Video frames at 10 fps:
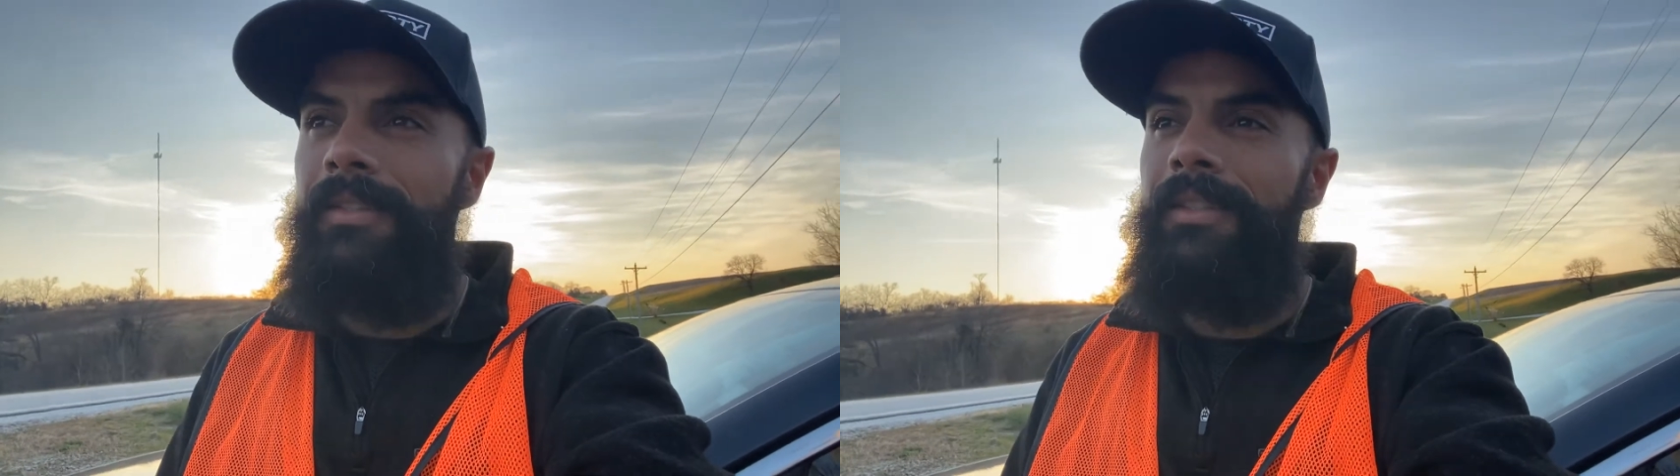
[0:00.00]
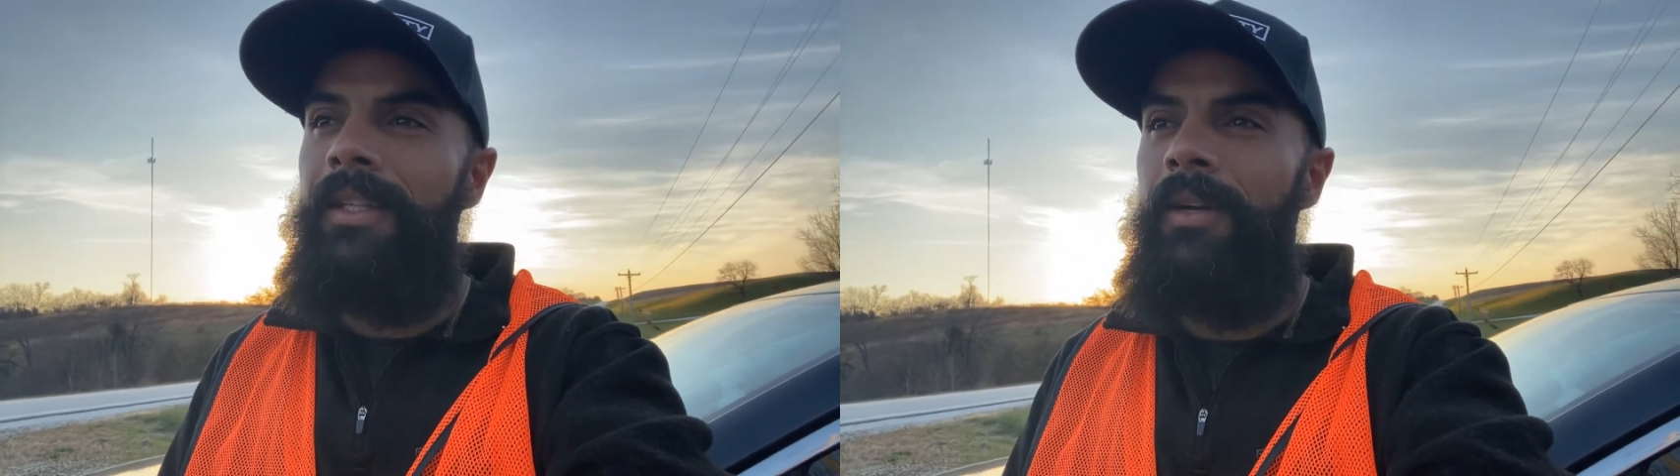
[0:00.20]

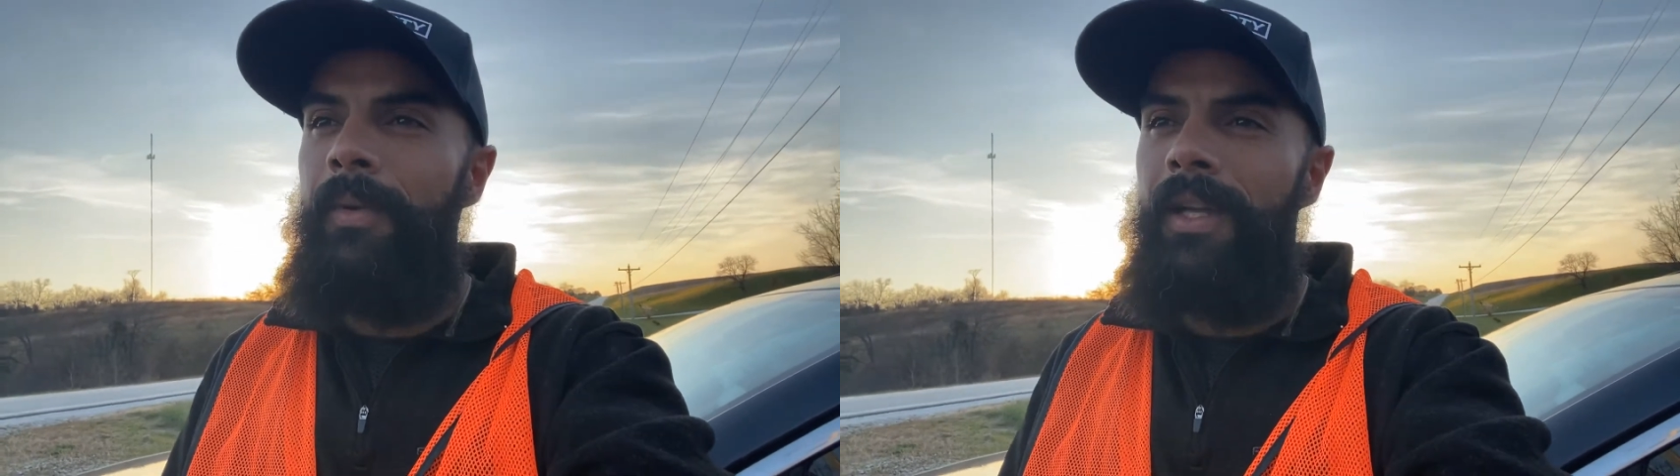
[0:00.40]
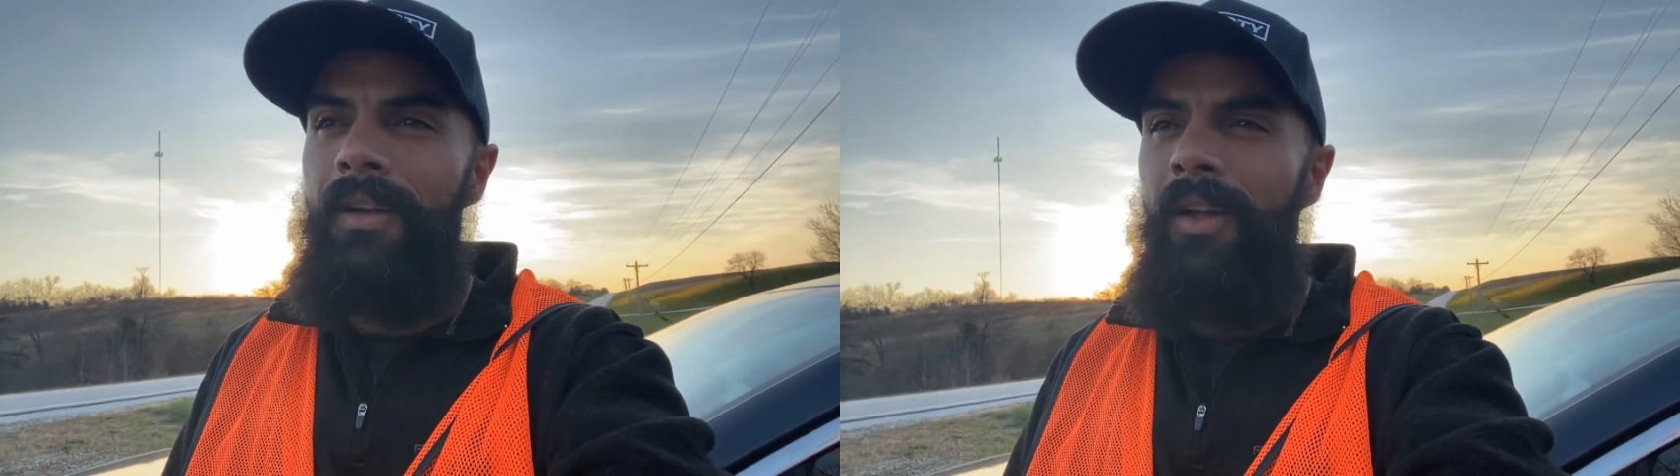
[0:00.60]
You know, we
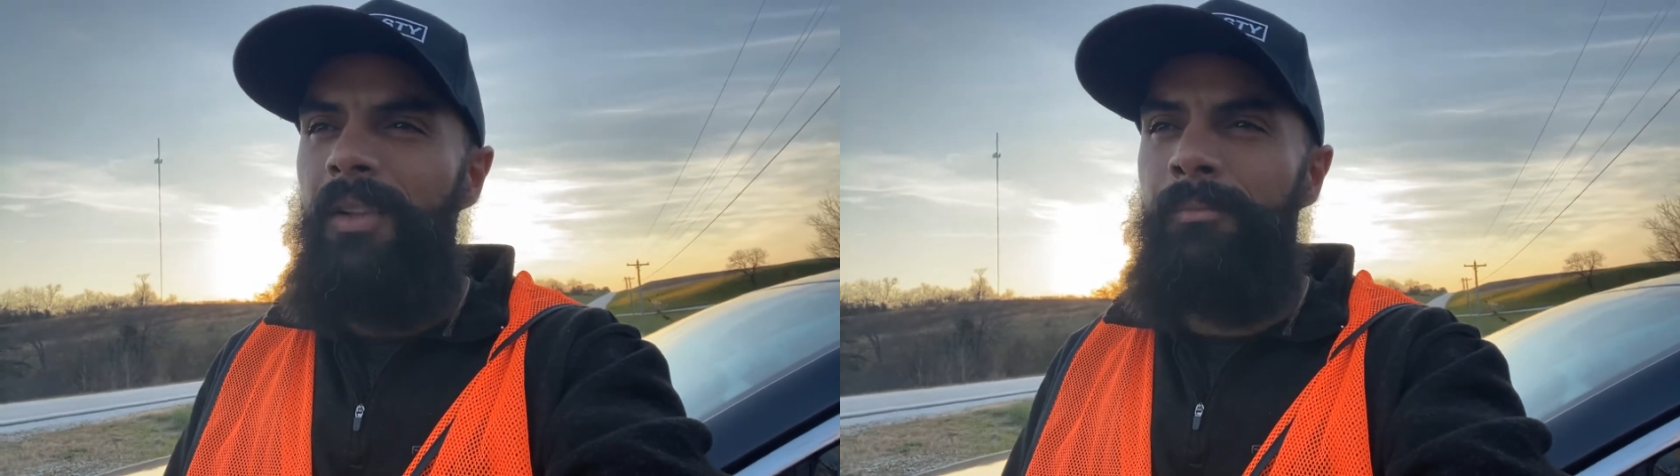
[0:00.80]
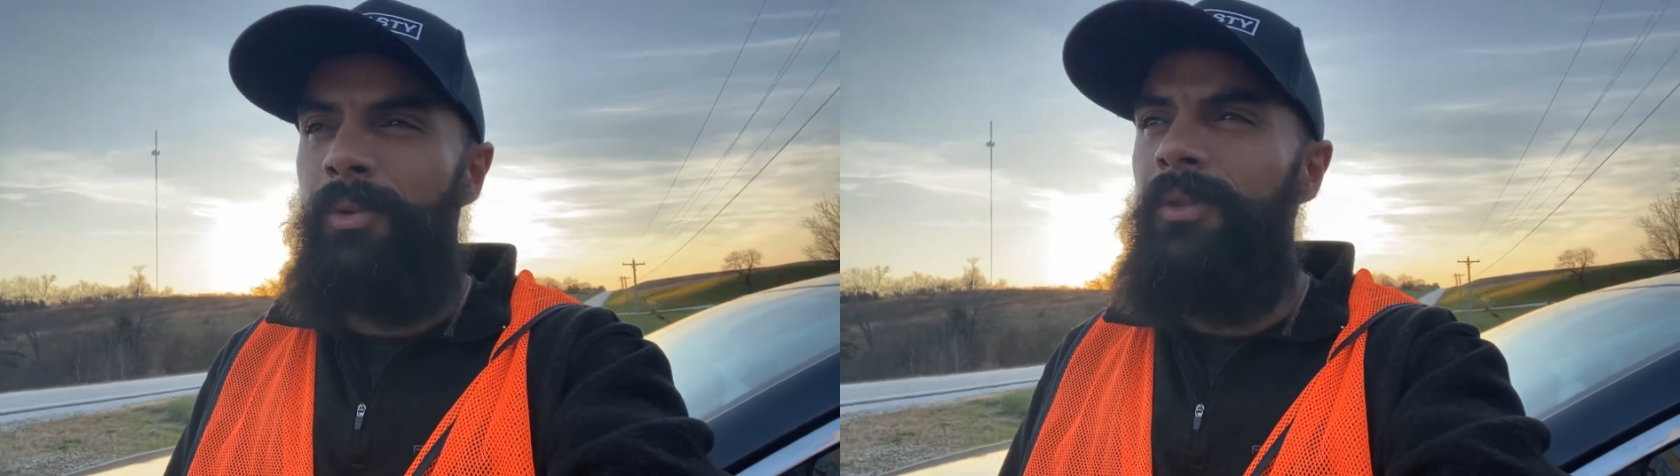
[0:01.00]
can all
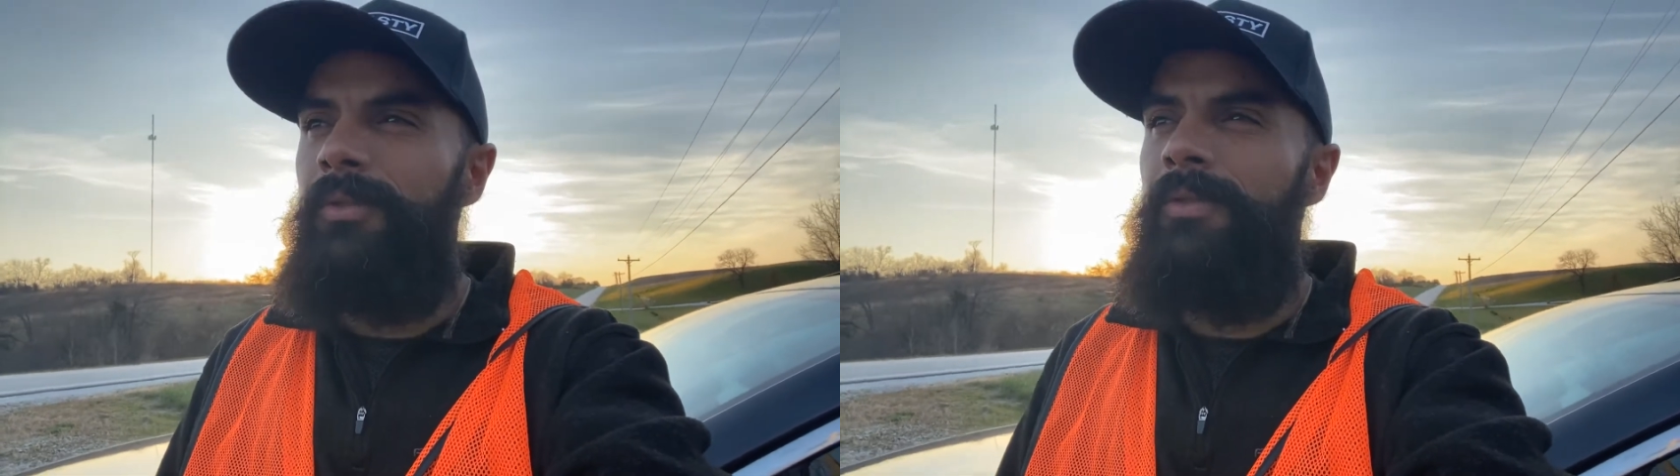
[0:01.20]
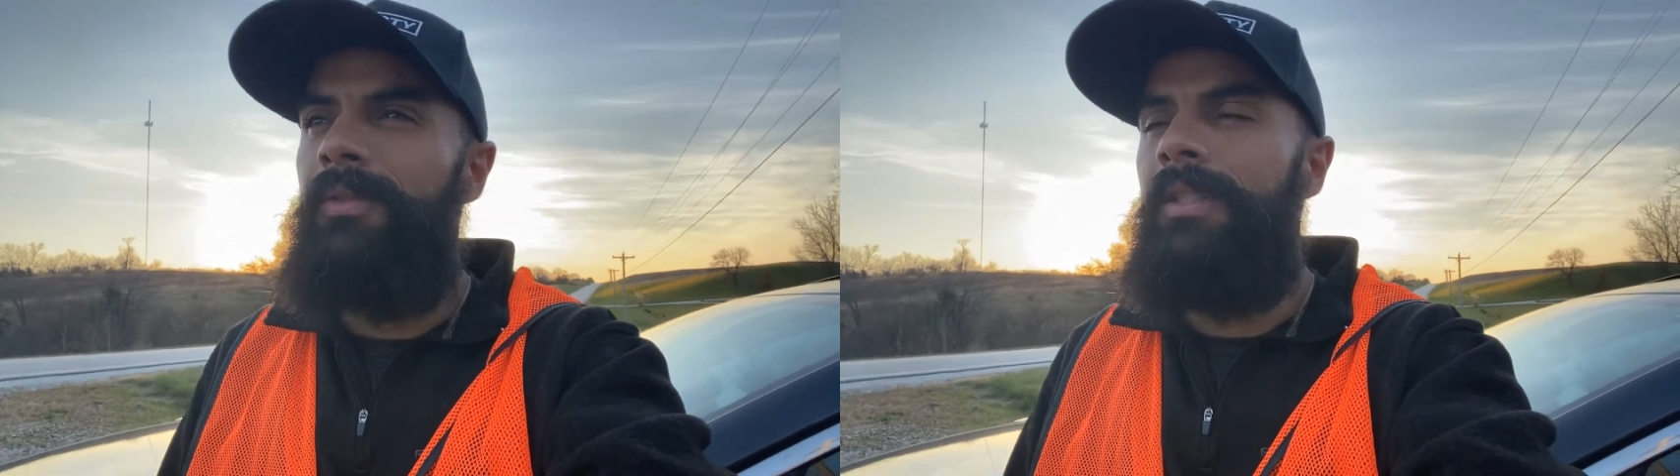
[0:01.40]
improve.